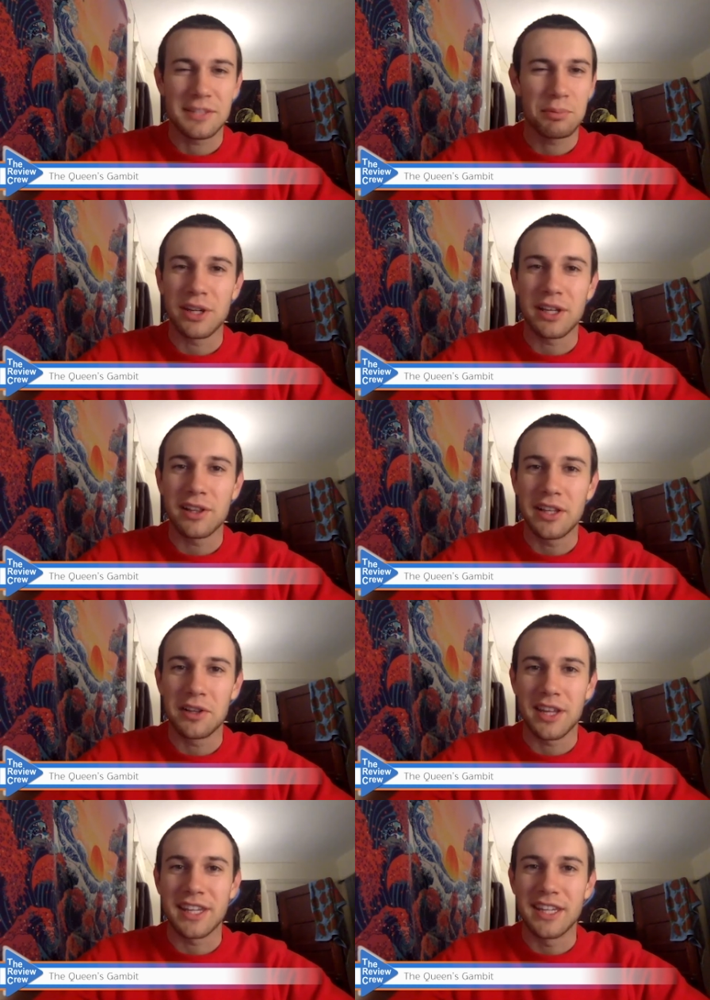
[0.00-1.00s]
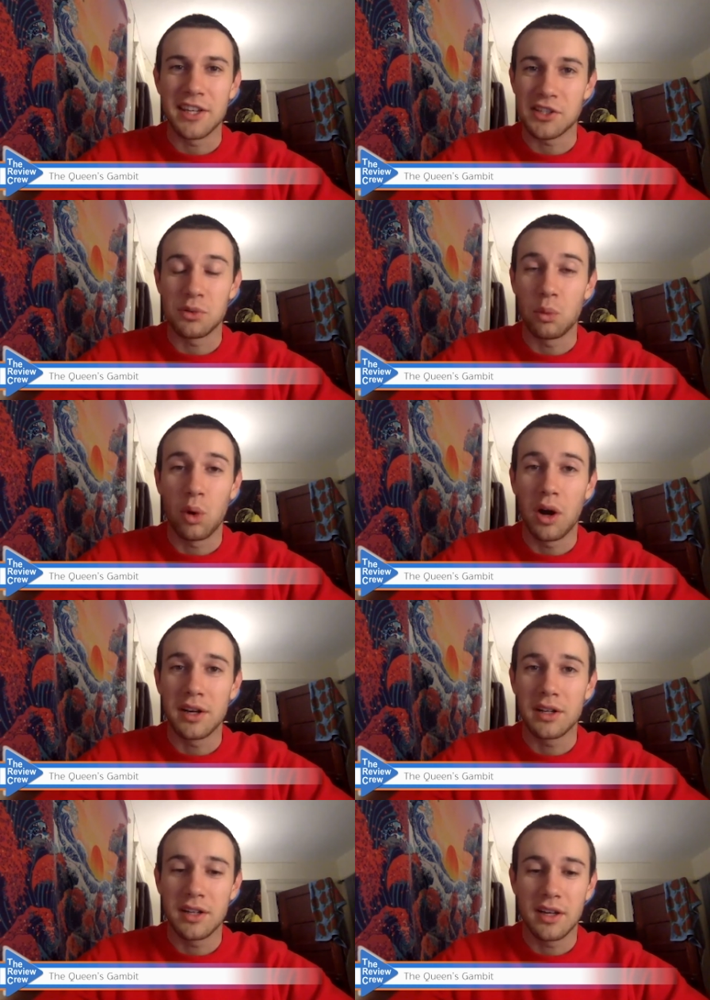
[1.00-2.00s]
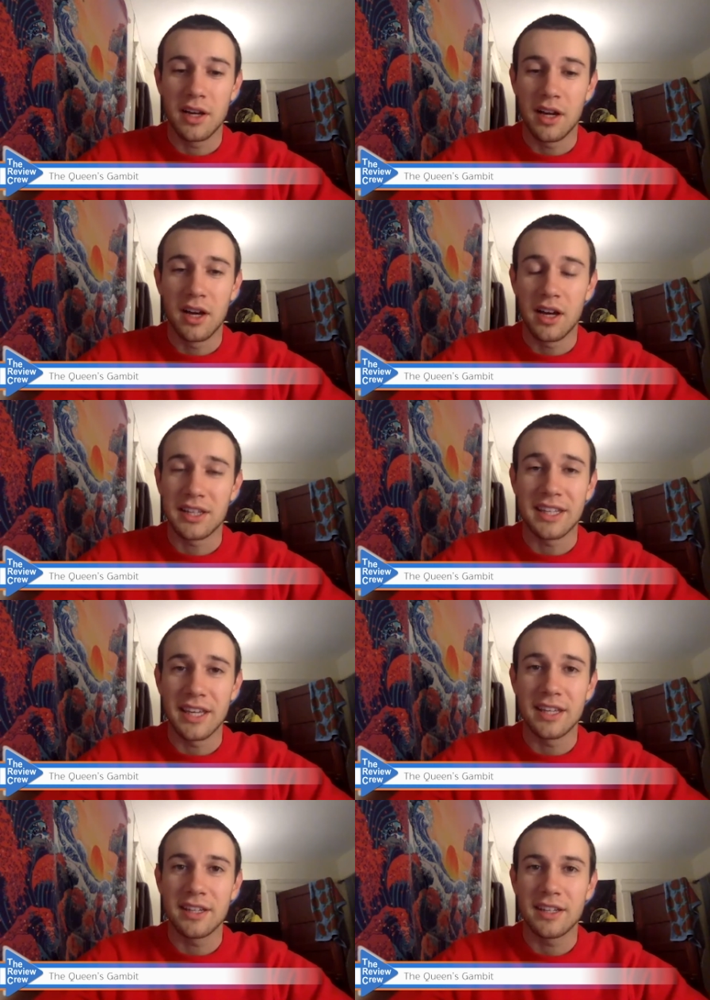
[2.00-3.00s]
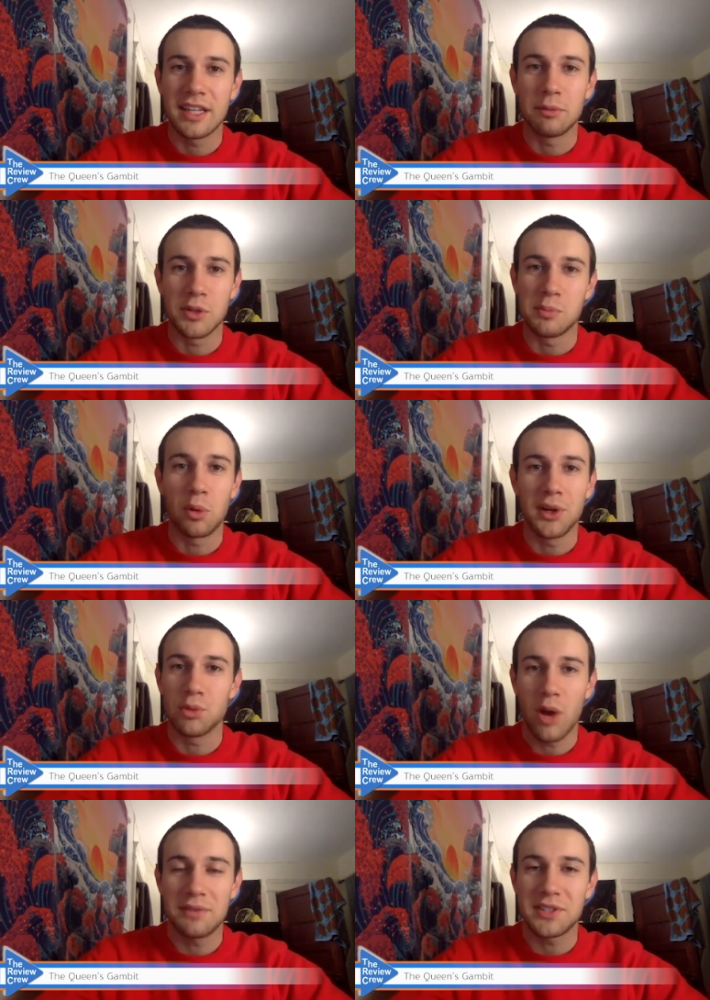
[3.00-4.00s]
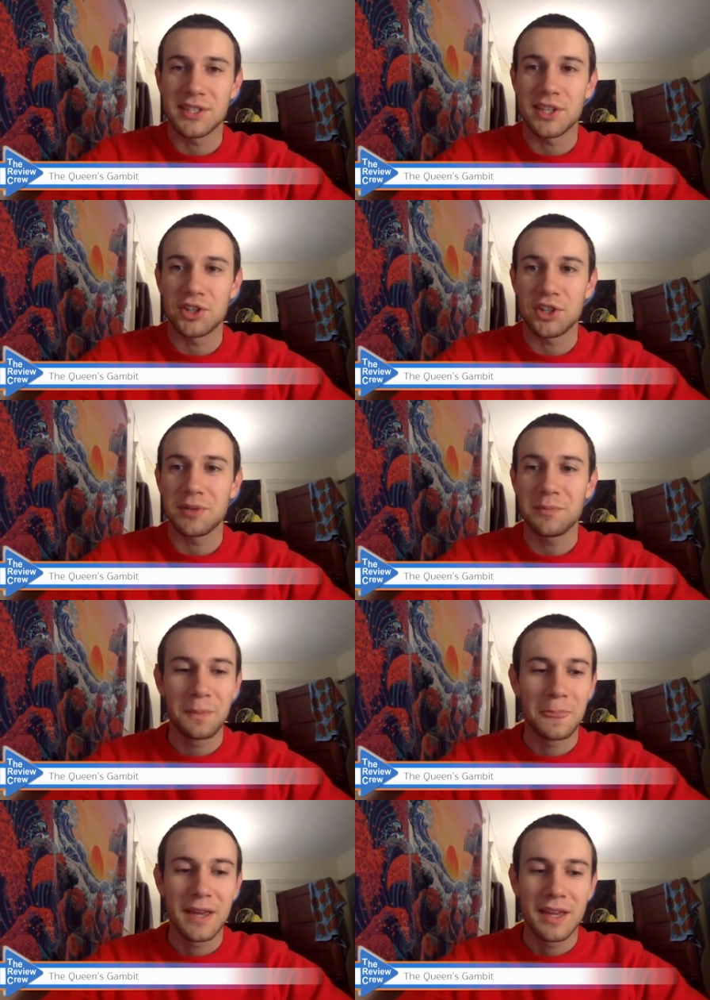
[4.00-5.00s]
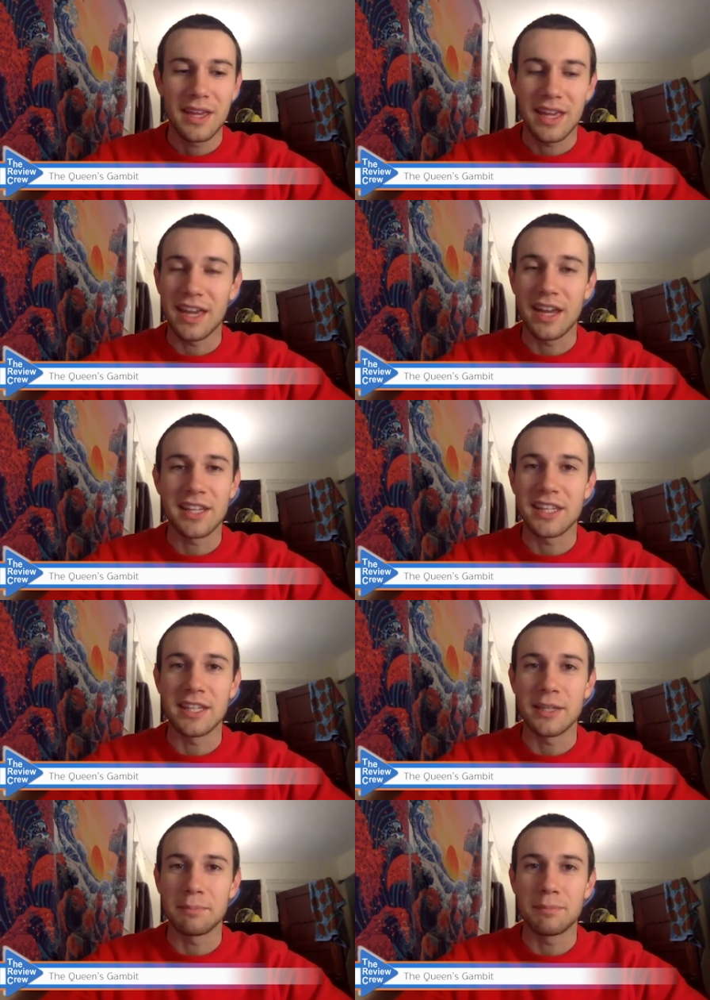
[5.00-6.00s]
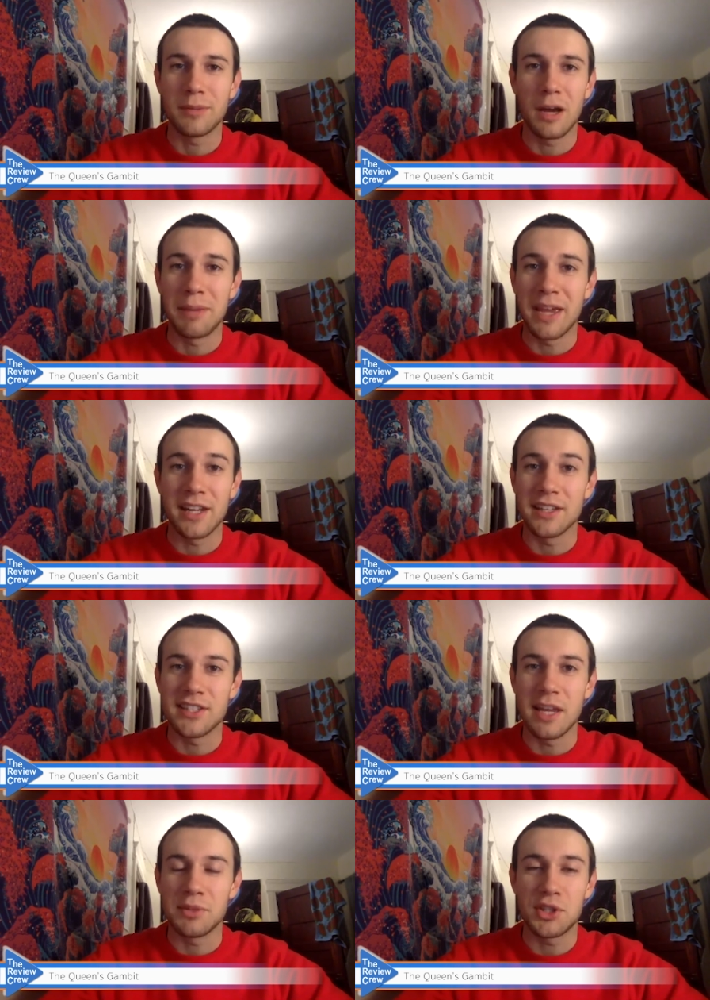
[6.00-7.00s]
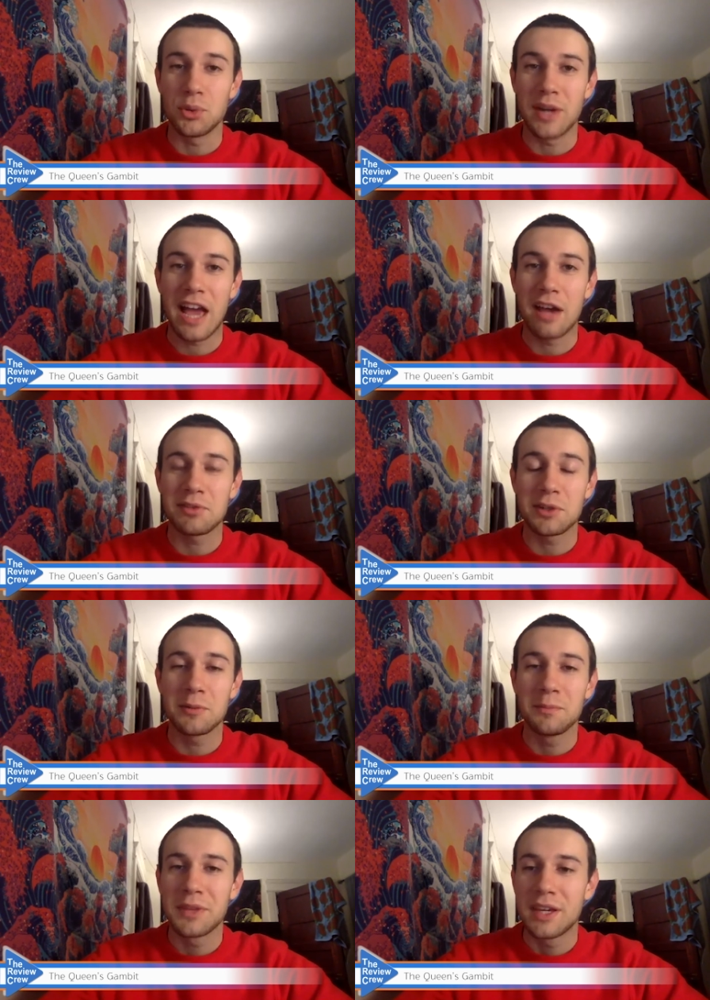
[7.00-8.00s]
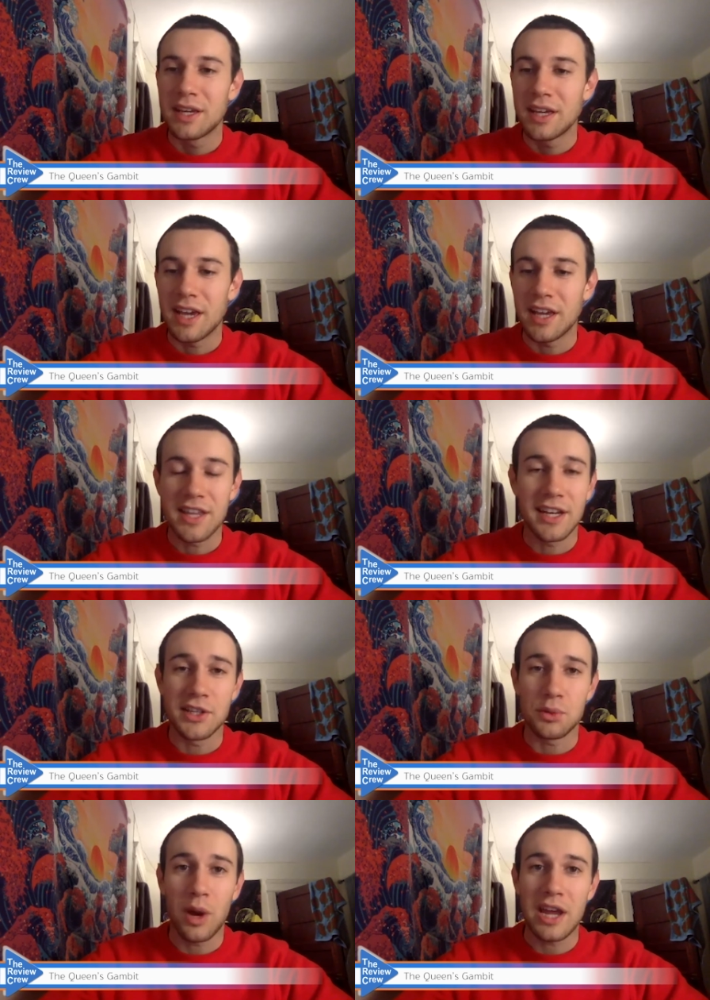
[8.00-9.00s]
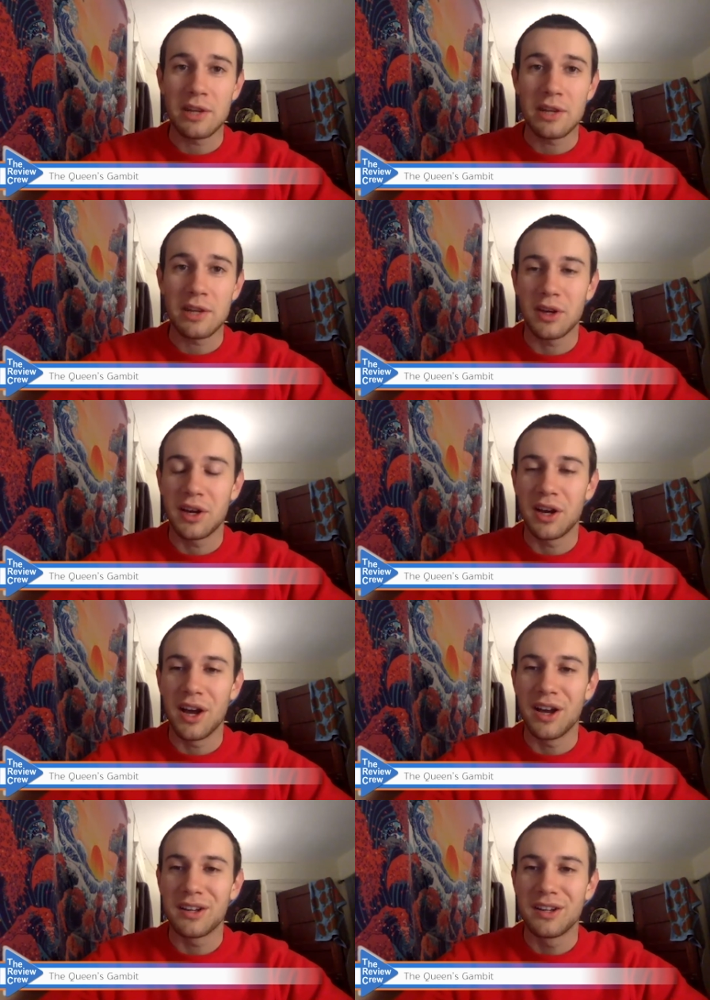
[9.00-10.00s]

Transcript: pretty clear that he doesn't want uh, a kid it was more his wife's decision and he abandons them soon after and then his wife uh,